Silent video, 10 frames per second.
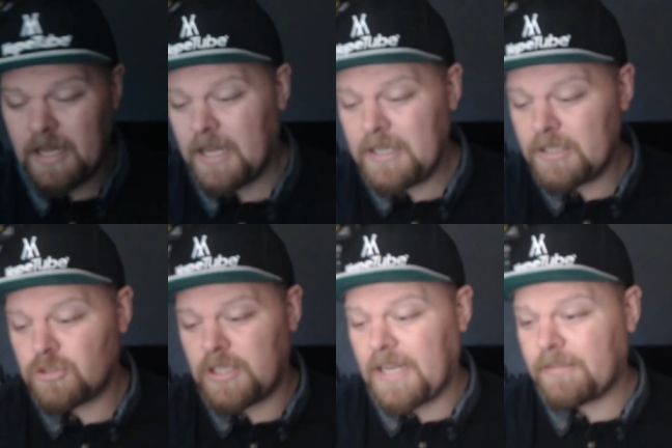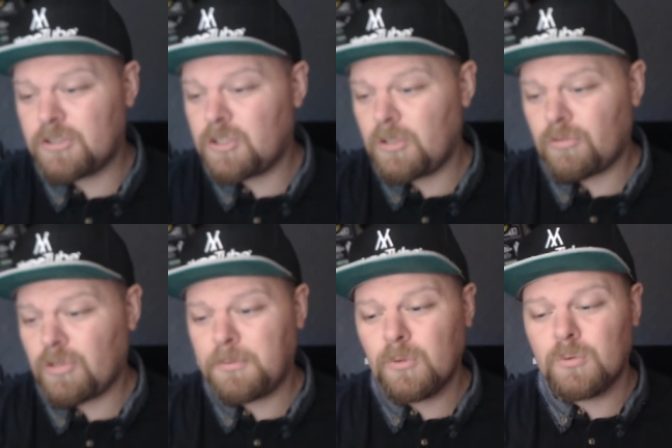And literally, after
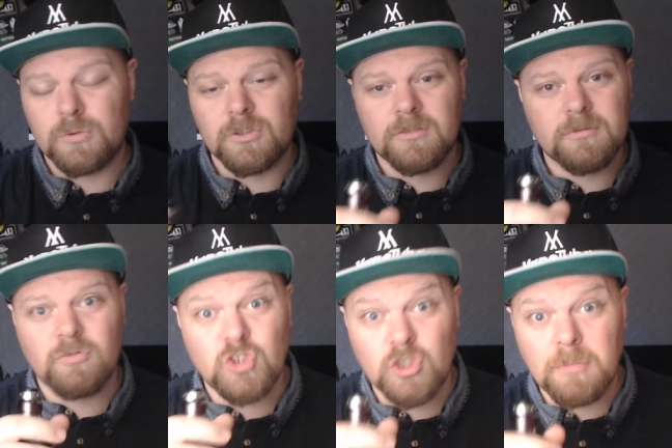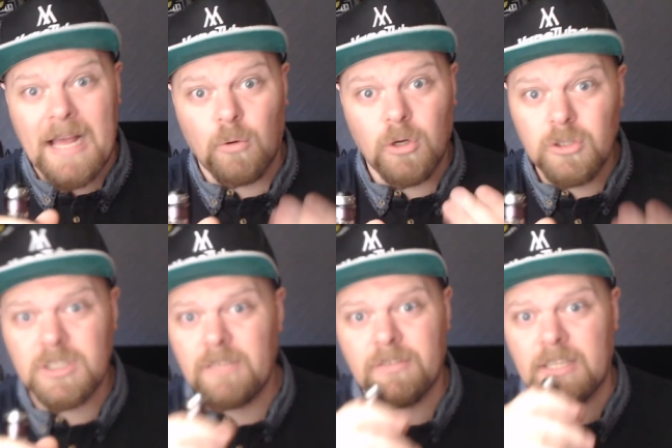2-3 pulls, somehow
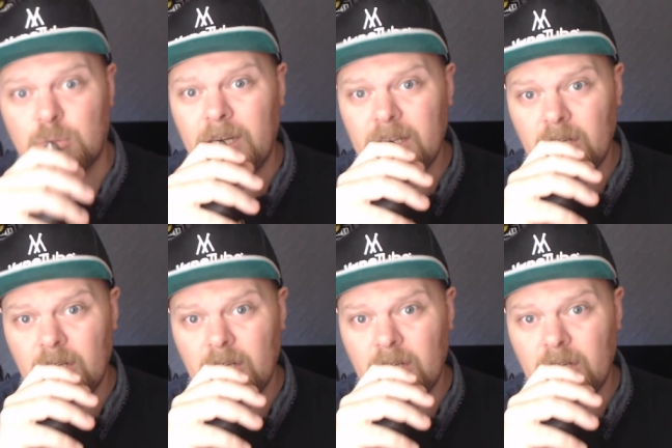underneath gets wet.